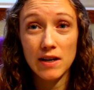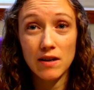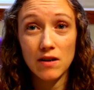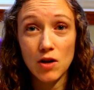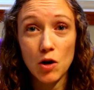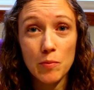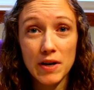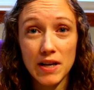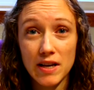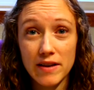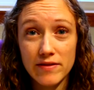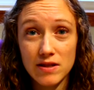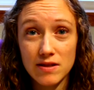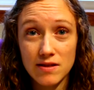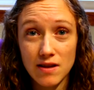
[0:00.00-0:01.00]
Nobody
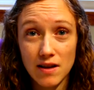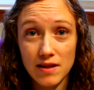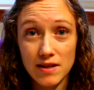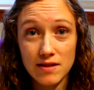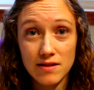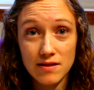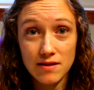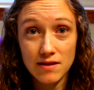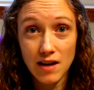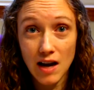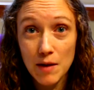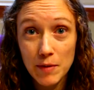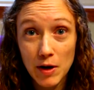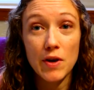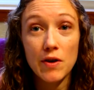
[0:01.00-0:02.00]
even saw this
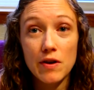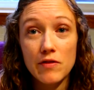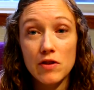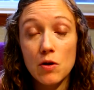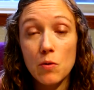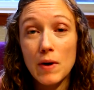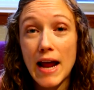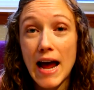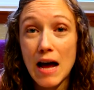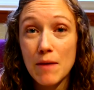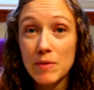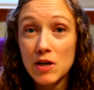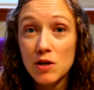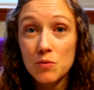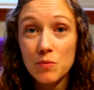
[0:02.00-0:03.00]
coming. You don't even know what
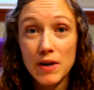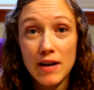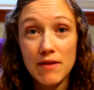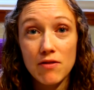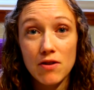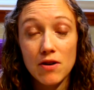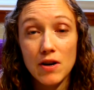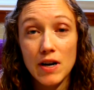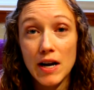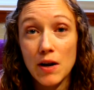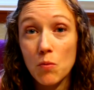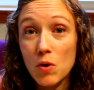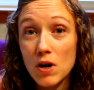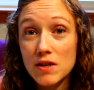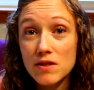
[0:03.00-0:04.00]
happened. Whatever it
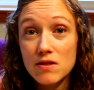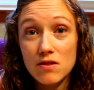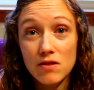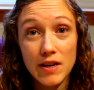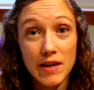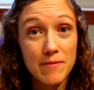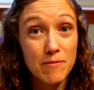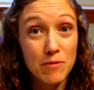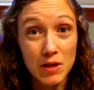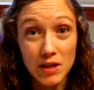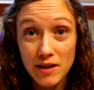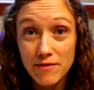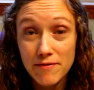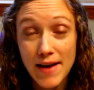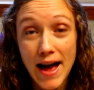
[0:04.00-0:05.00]
was took him
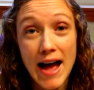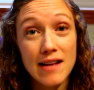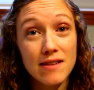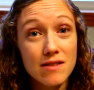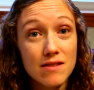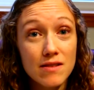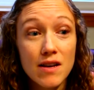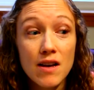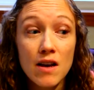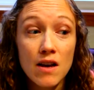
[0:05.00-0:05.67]
really fast,